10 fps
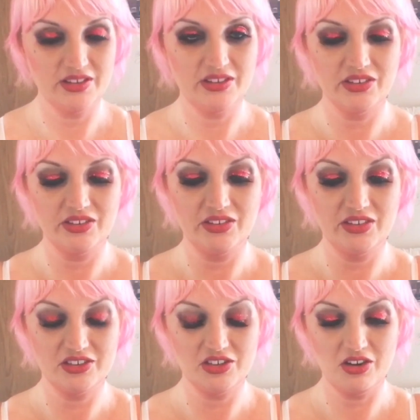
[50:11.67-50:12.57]
this is
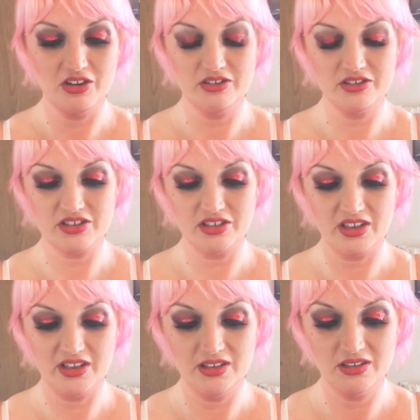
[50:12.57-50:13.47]
the Tarte
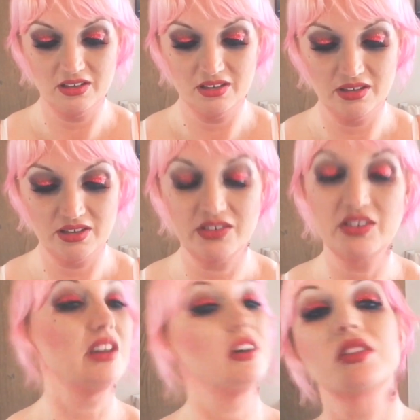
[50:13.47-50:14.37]
again. I'm going to
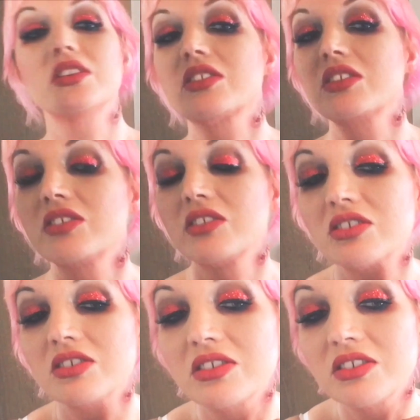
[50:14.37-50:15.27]
see how this, because this
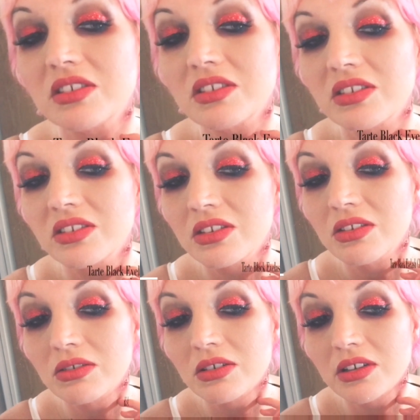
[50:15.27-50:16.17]
should
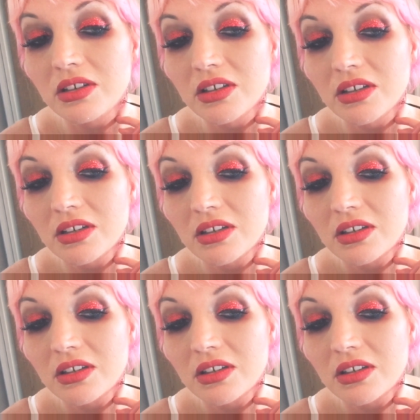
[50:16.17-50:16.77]
go really good.